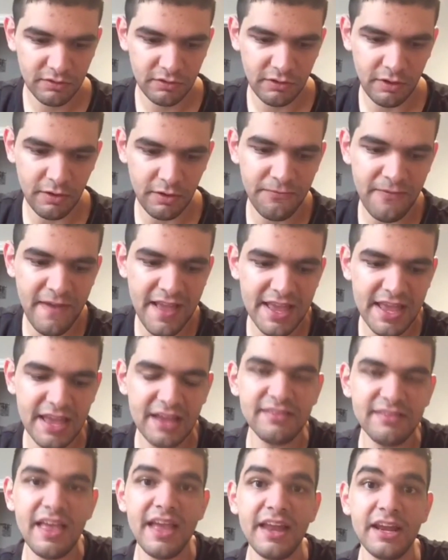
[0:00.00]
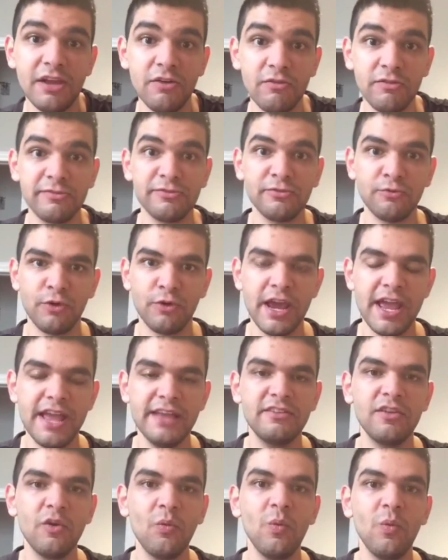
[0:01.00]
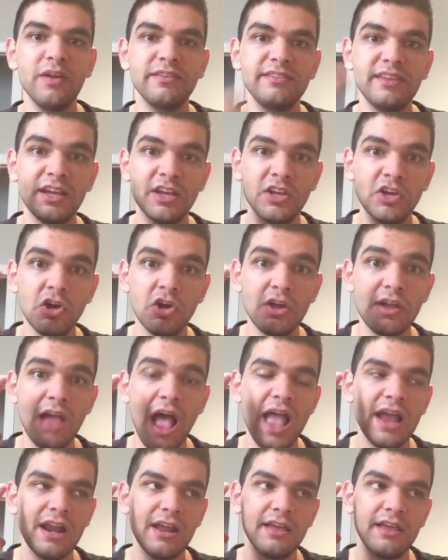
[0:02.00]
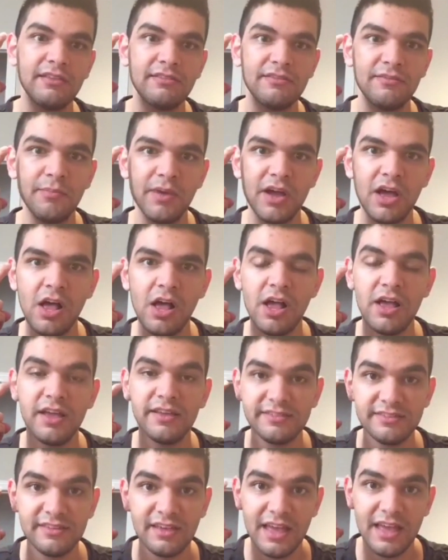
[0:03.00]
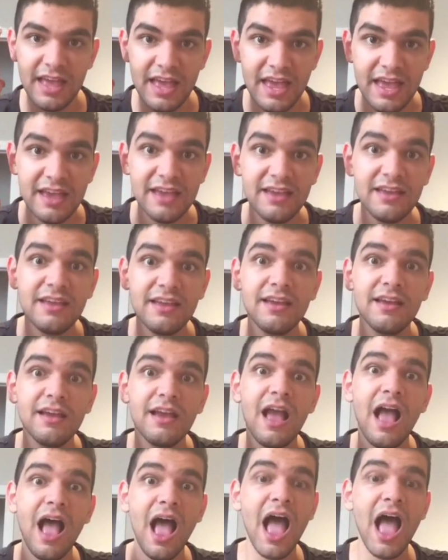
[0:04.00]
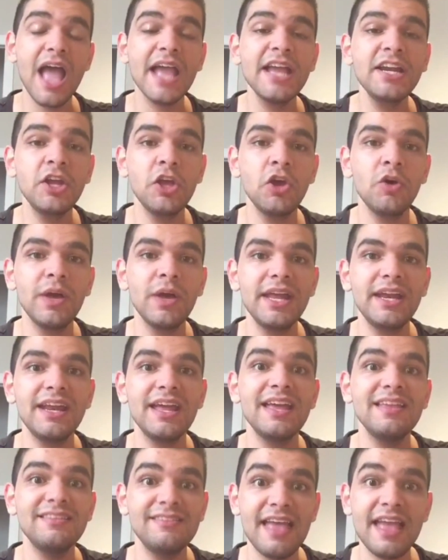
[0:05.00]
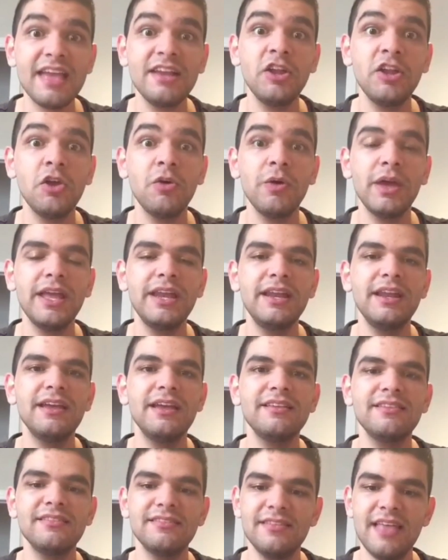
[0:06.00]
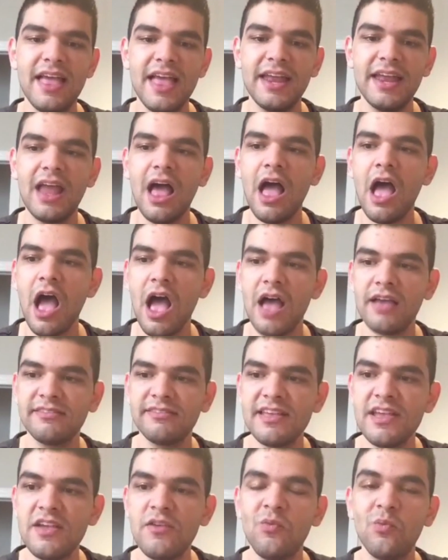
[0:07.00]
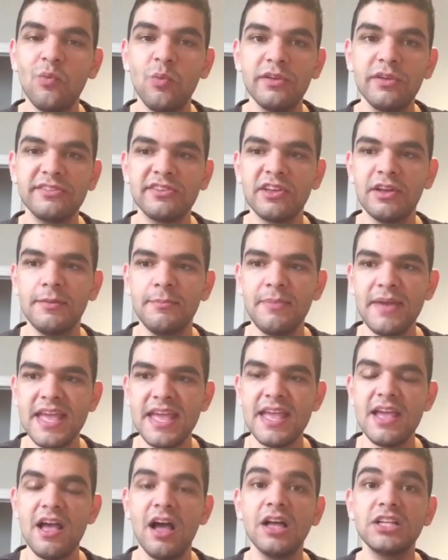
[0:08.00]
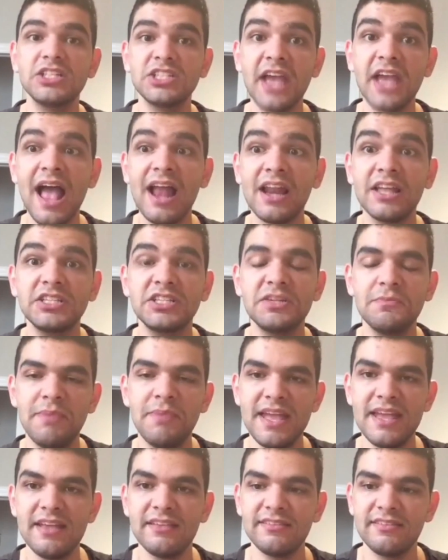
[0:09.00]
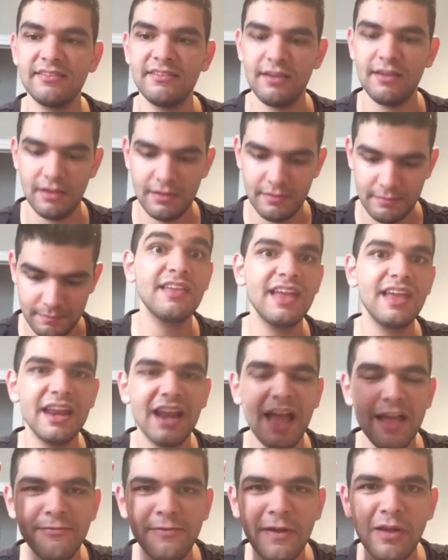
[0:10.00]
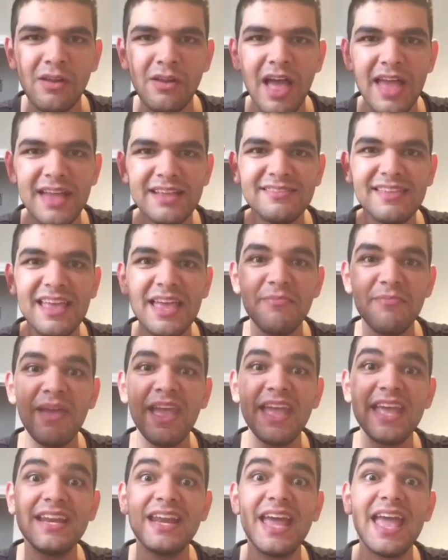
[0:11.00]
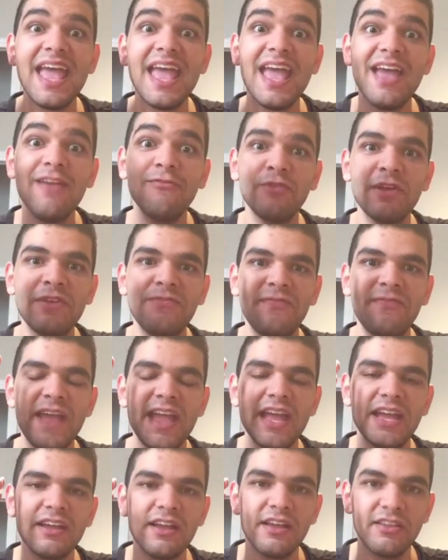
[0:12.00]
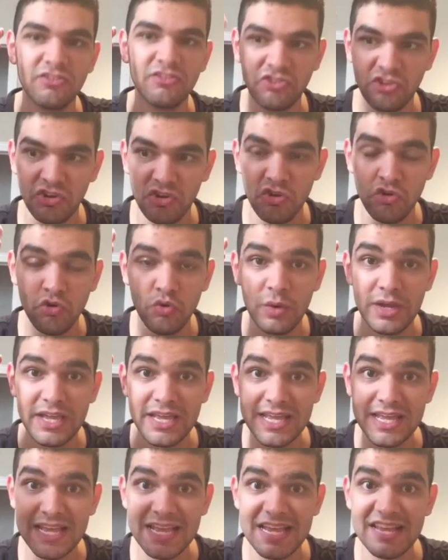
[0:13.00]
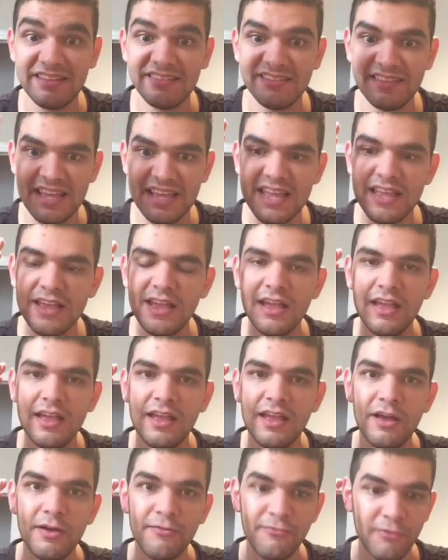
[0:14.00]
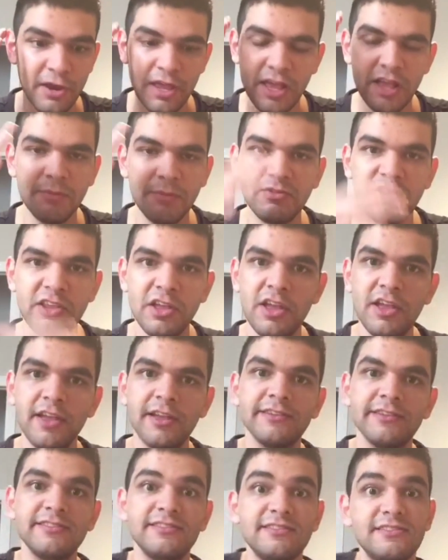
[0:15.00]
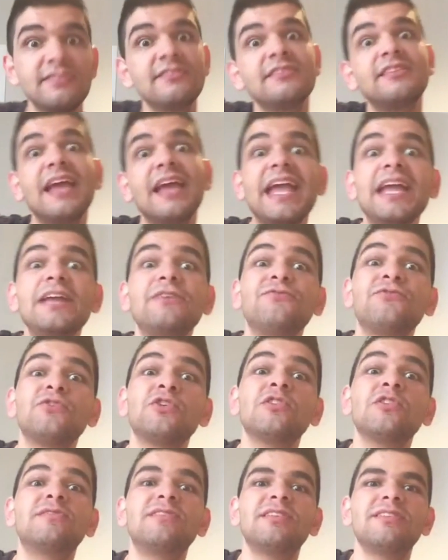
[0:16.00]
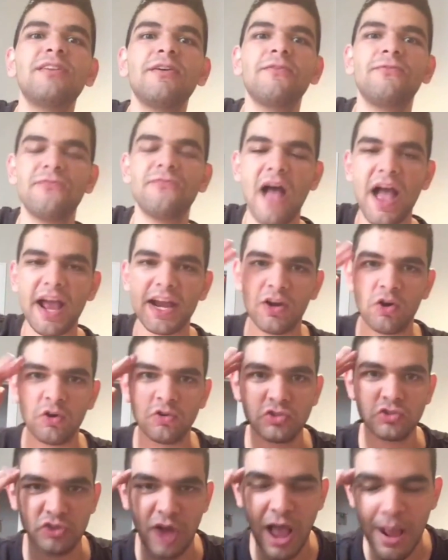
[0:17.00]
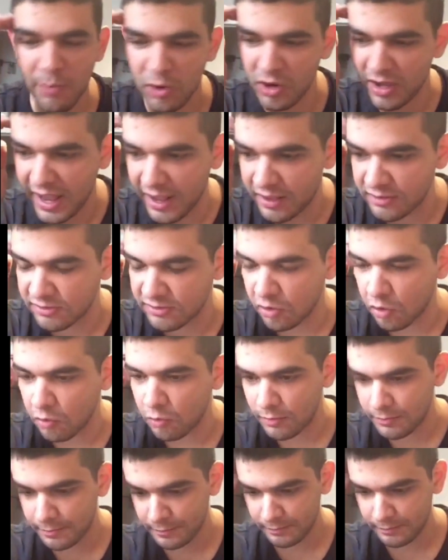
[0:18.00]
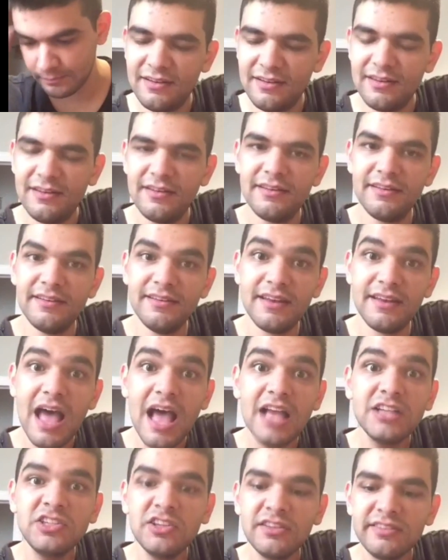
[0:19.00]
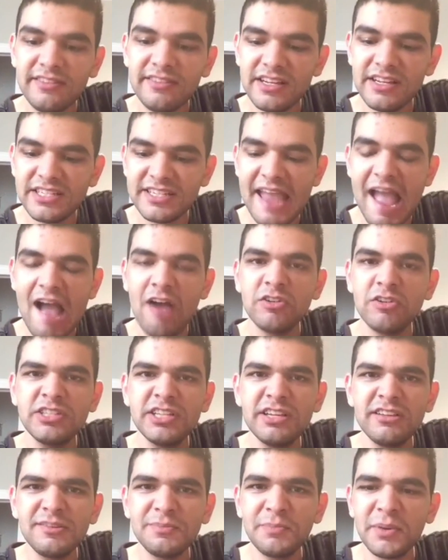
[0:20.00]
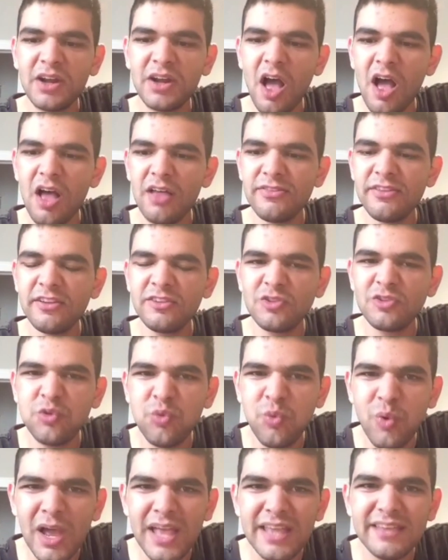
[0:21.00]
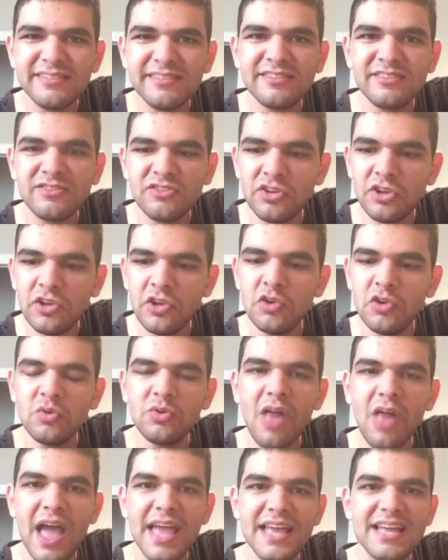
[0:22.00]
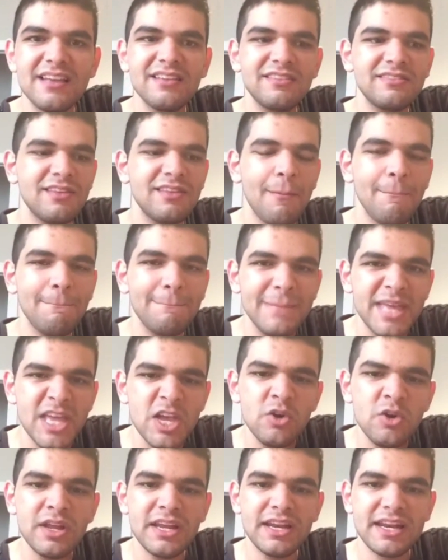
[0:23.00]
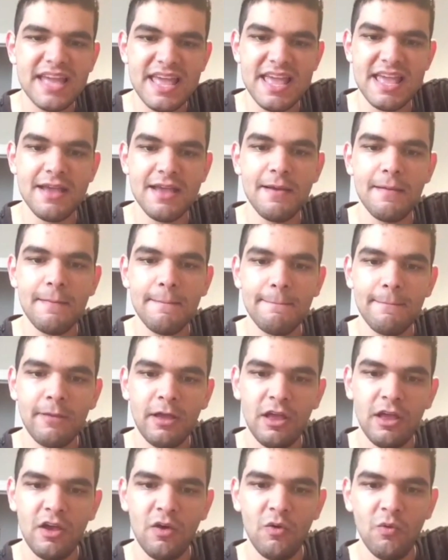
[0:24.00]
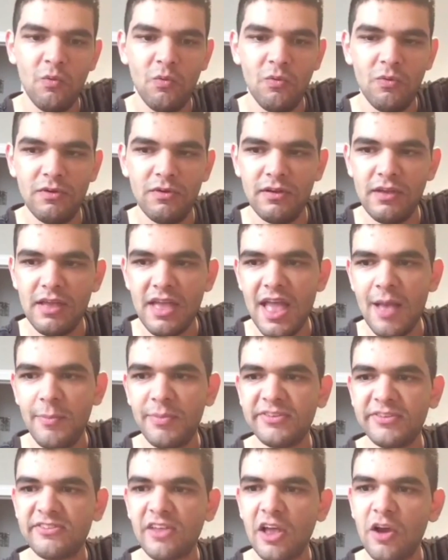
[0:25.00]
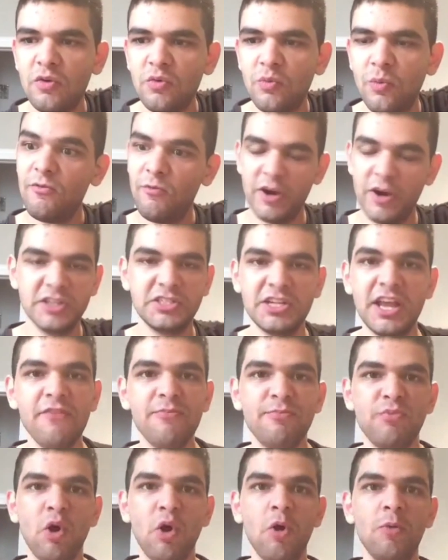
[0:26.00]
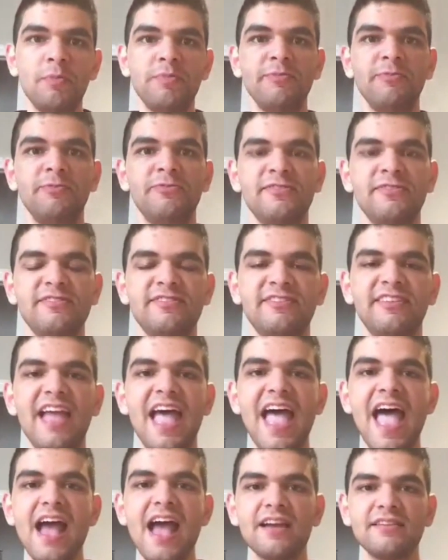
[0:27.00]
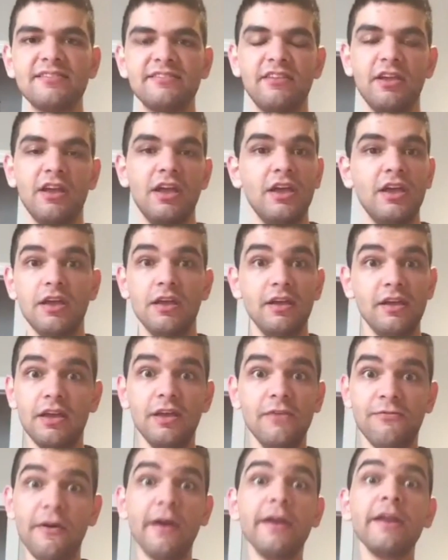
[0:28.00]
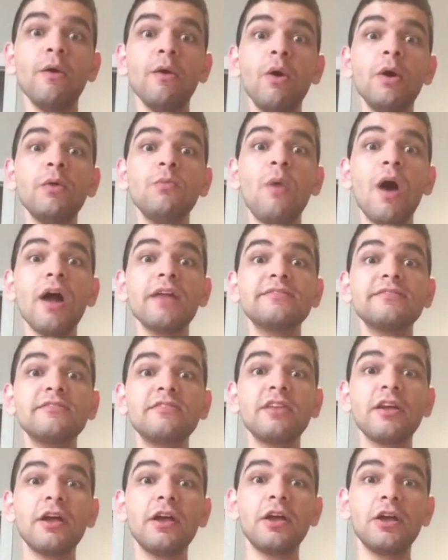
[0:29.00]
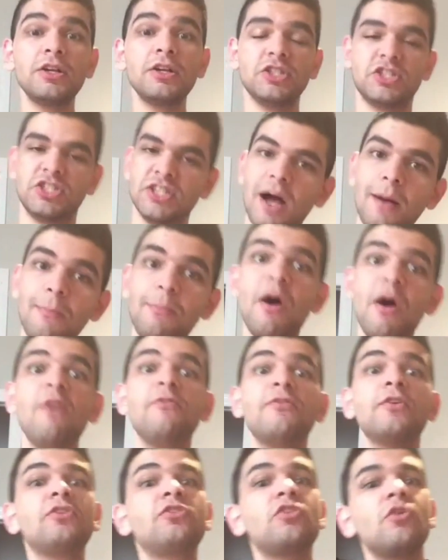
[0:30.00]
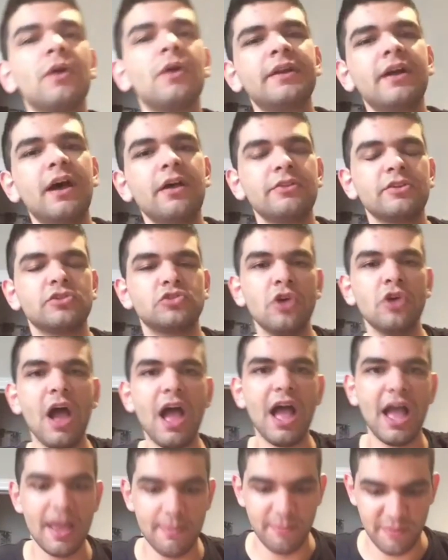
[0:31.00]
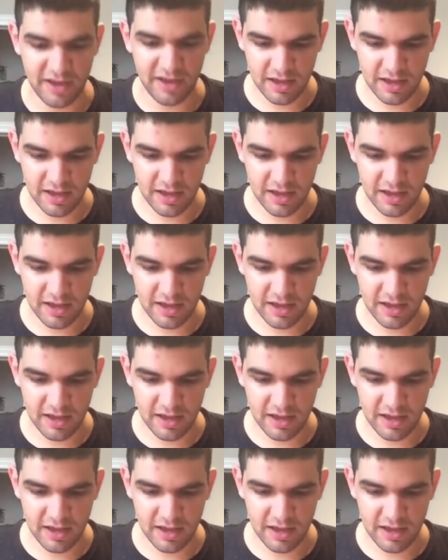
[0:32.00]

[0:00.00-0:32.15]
to thinking that it was rigged was in Cook Islands, because I knew it, they knew it, that Ozzy was going to be a challenge beast. And I felt like they made everything too easy for him to skate through to the final tribal council. Not just the challenges, but the twist too, like the mutiny episode where Jeff Probst asked, if anyone wants to jump over to another tribe,